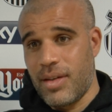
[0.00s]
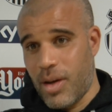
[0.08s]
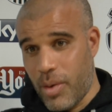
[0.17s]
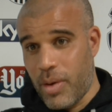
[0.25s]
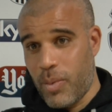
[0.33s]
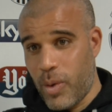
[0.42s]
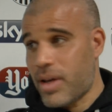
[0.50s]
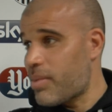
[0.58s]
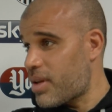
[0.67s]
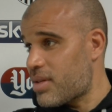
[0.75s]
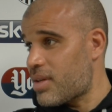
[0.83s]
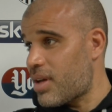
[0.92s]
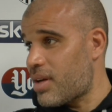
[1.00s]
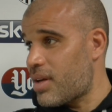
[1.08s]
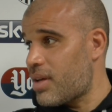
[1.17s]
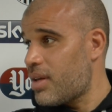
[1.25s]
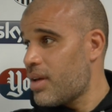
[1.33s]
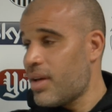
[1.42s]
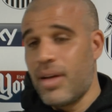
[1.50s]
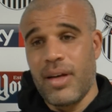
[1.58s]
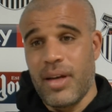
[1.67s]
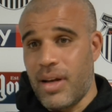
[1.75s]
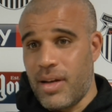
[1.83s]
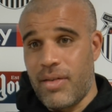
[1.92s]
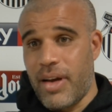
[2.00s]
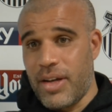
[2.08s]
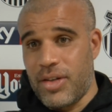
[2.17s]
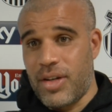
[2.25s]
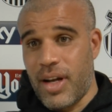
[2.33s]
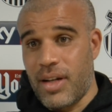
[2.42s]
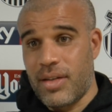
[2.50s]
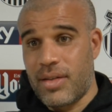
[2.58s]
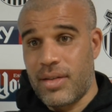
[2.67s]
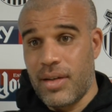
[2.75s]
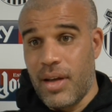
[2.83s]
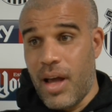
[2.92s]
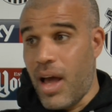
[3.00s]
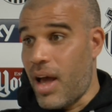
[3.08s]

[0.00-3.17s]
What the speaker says: You know, on Wickham on Saturday, he had a great chance.